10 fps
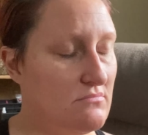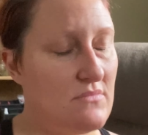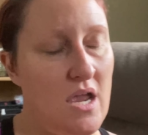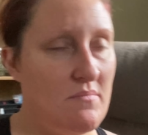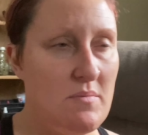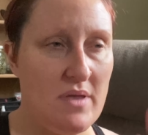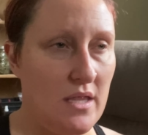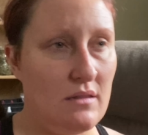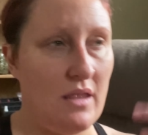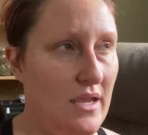a bit
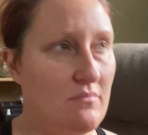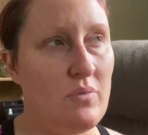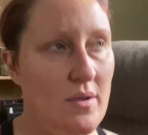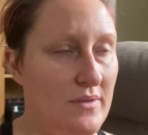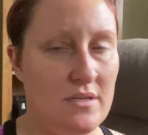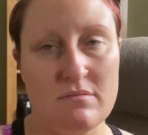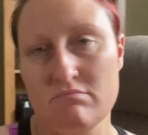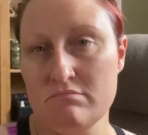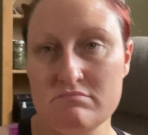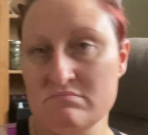probably
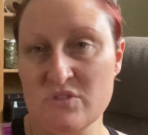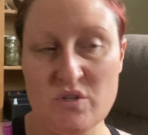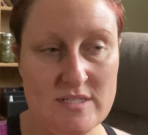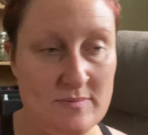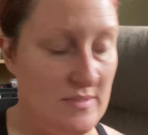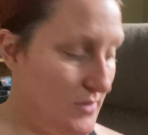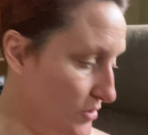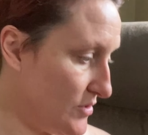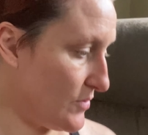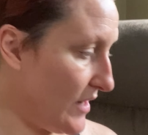Christmas
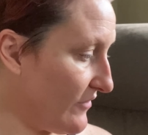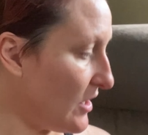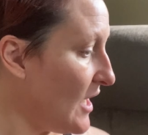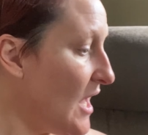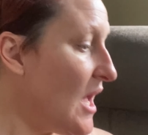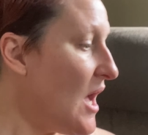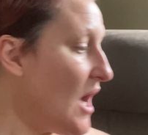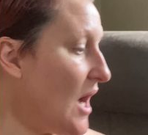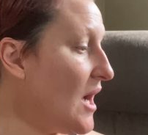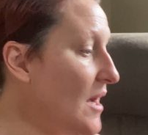blues or whatever.
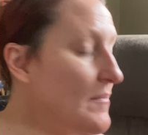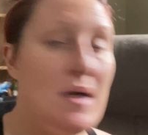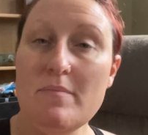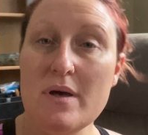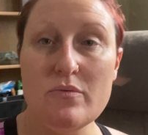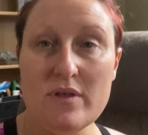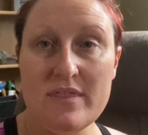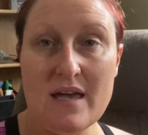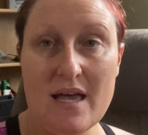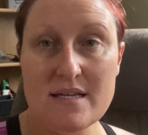But with
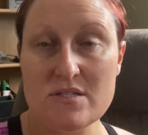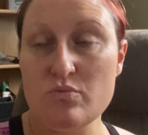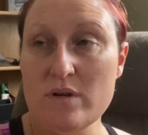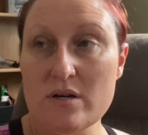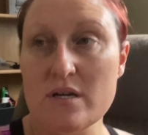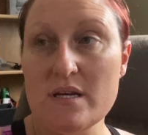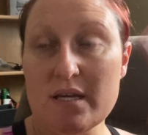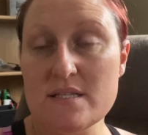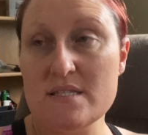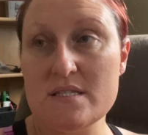that, we are gonna
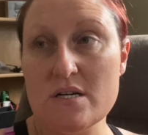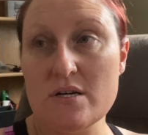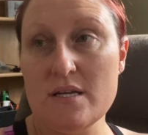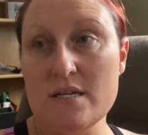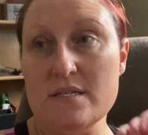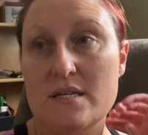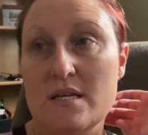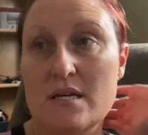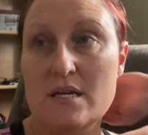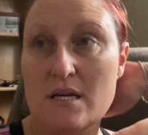get started.
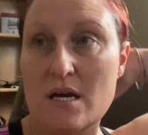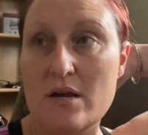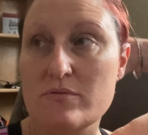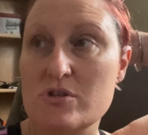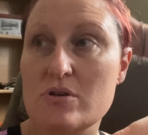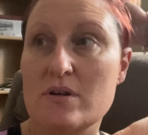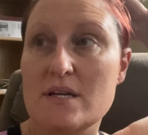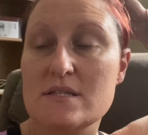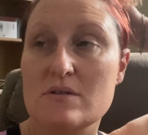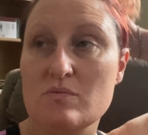I will show you
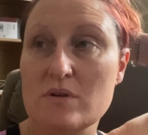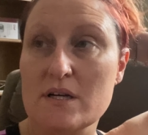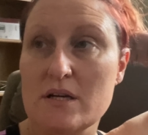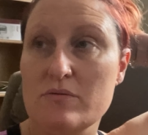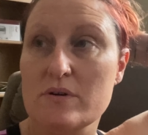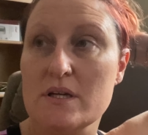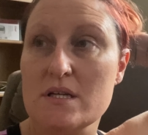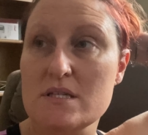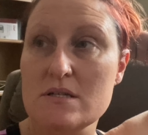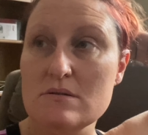guys the workout we're gonna
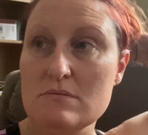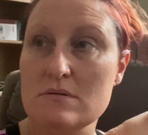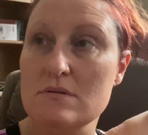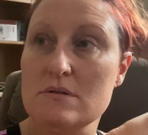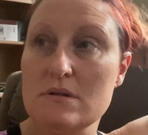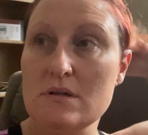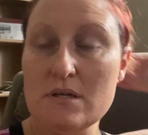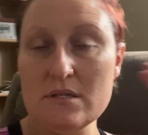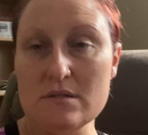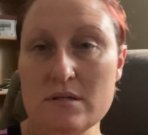do,
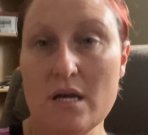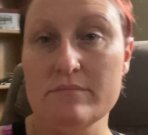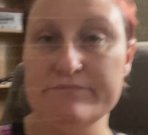and yeah.